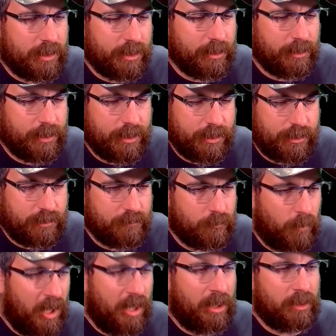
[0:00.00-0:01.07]
theories
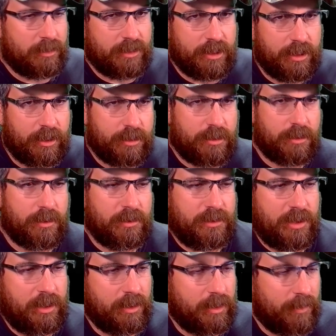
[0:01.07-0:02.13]
and wild things that they're
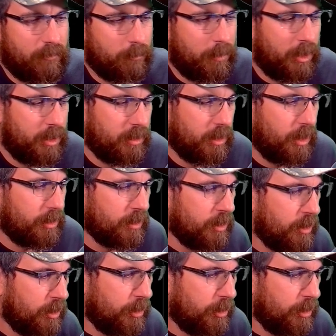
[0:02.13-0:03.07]
telling everybody, like